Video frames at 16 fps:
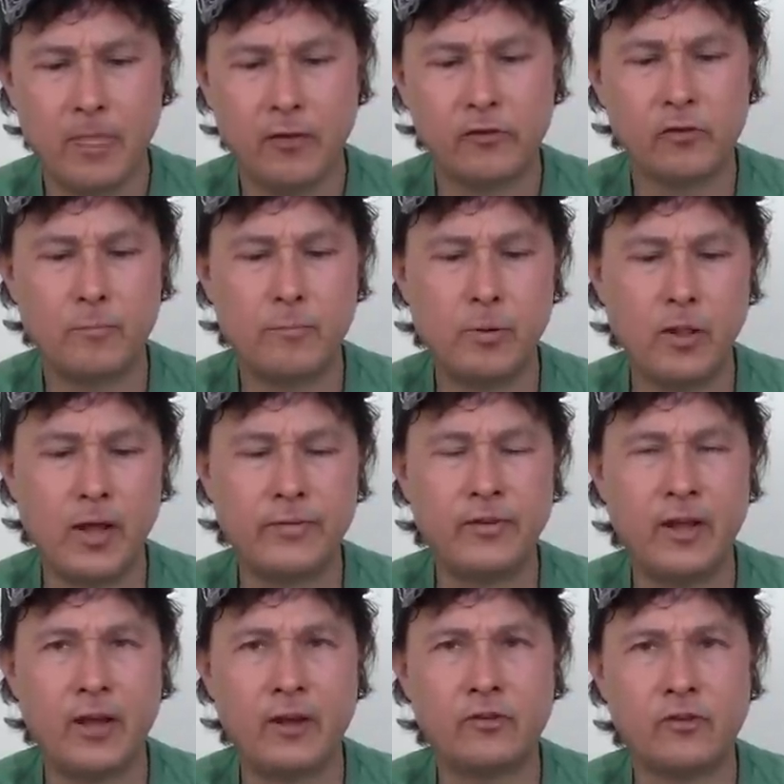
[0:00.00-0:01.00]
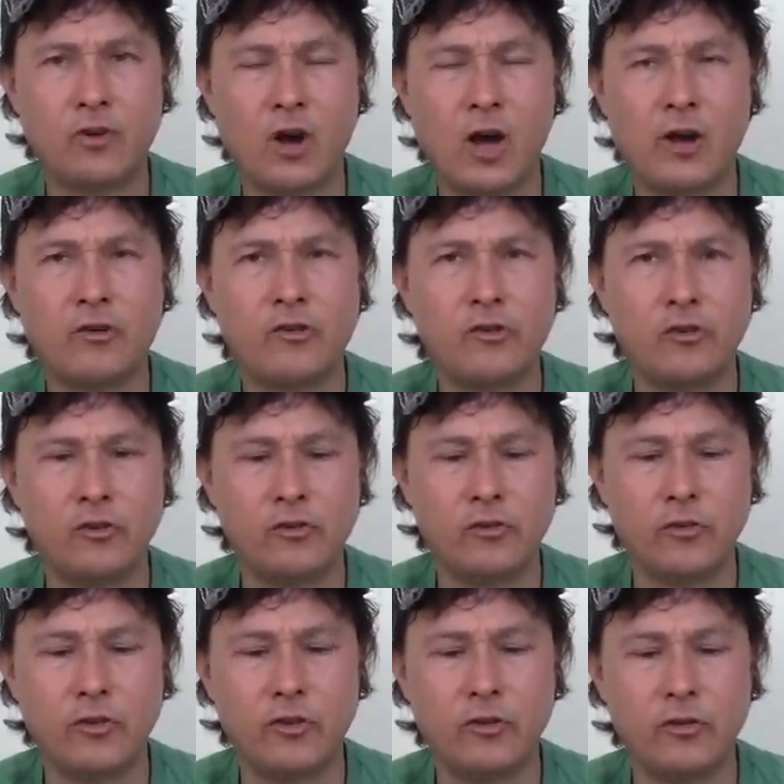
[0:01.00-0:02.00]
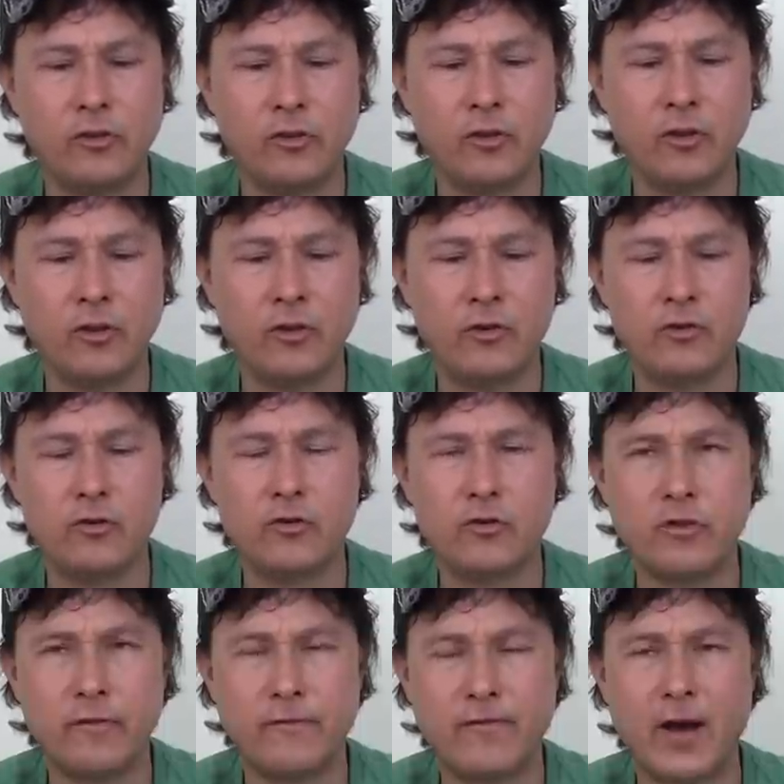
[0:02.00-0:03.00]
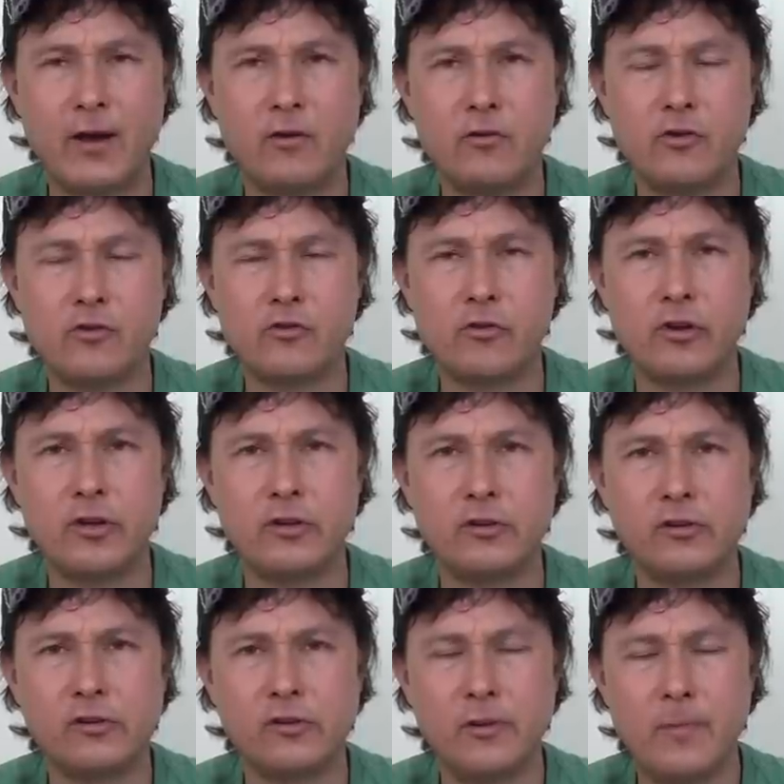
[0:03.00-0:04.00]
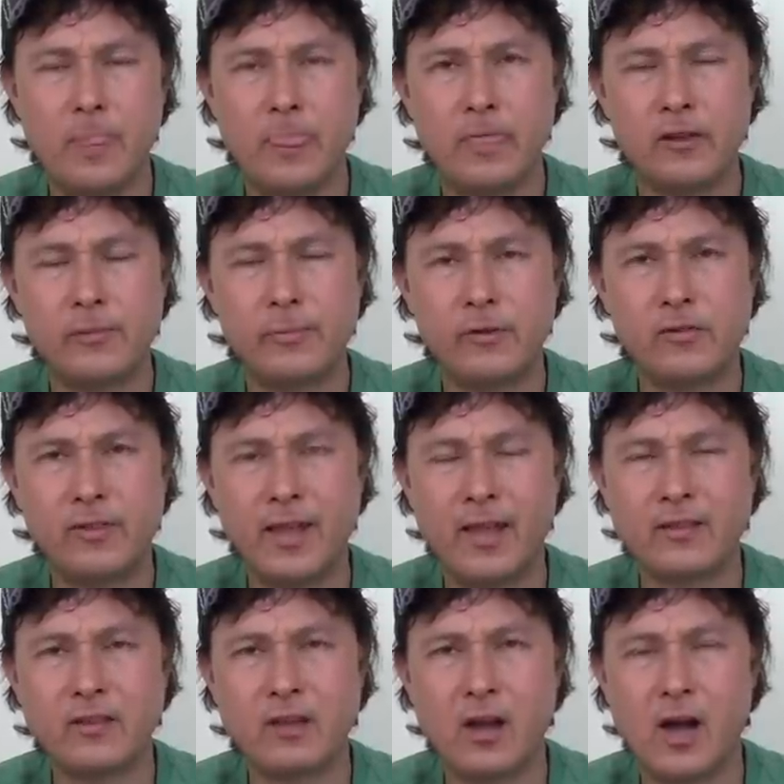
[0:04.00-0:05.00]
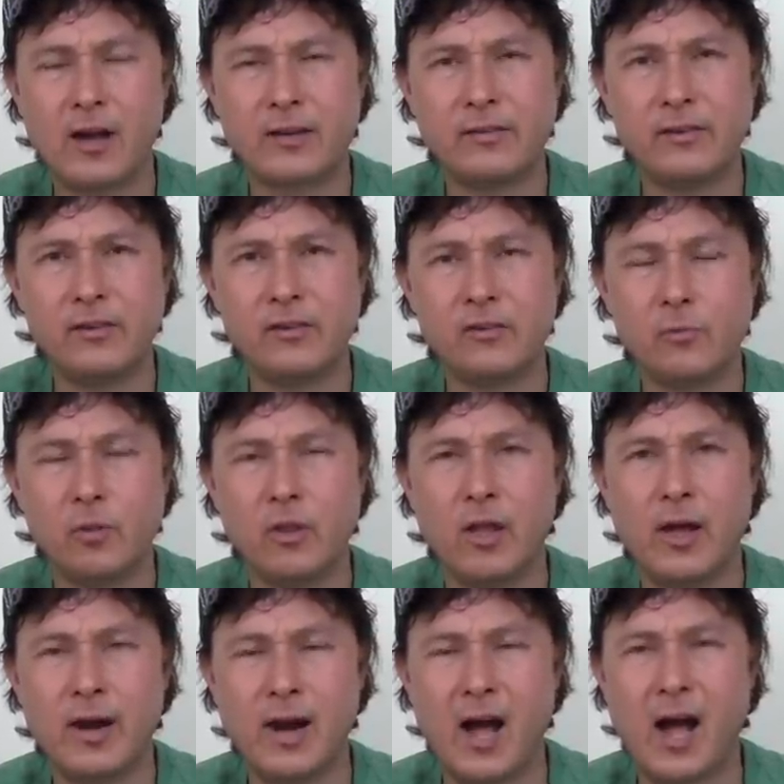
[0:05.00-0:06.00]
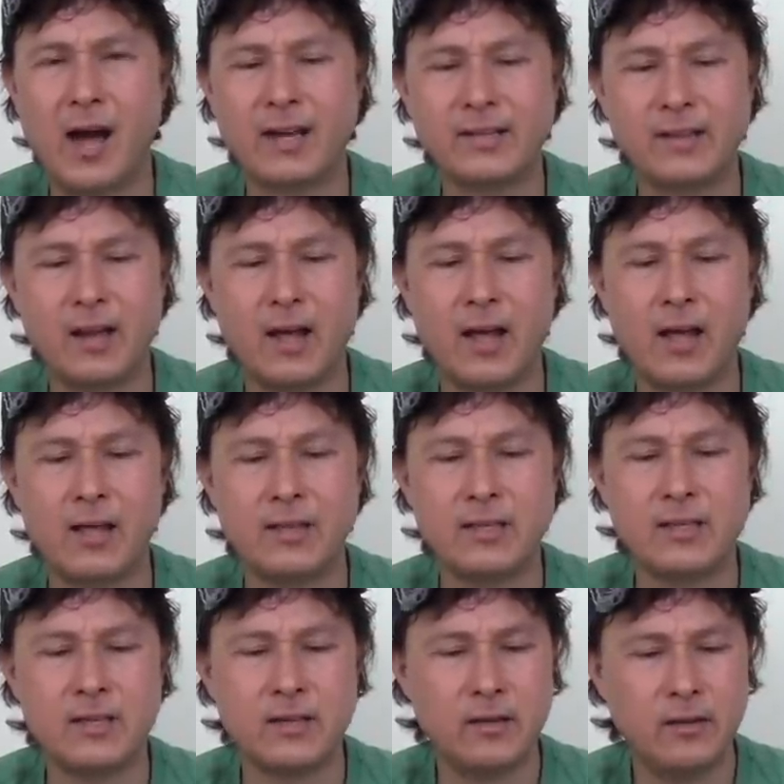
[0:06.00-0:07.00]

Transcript: So pull out the extra oxygen so the, the, new, the phytonutrients especially the antioxidants, will not oxidize.